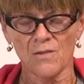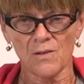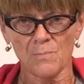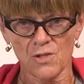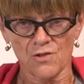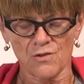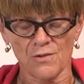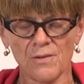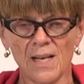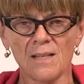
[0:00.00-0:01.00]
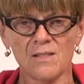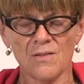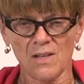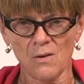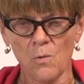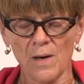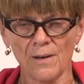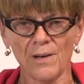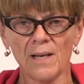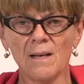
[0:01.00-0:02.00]
to the commissioner and to the
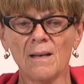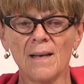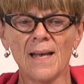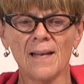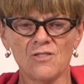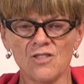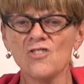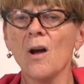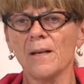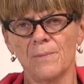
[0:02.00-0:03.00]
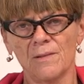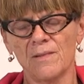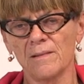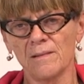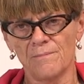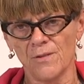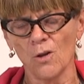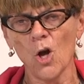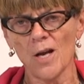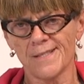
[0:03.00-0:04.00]
inquiry and just talk about the
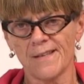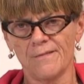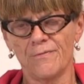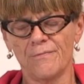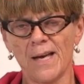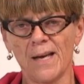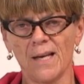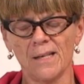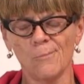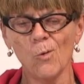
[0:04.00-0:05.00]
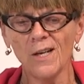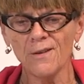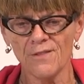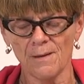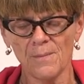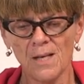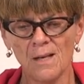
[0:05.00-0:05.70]
loss they've had. And one of them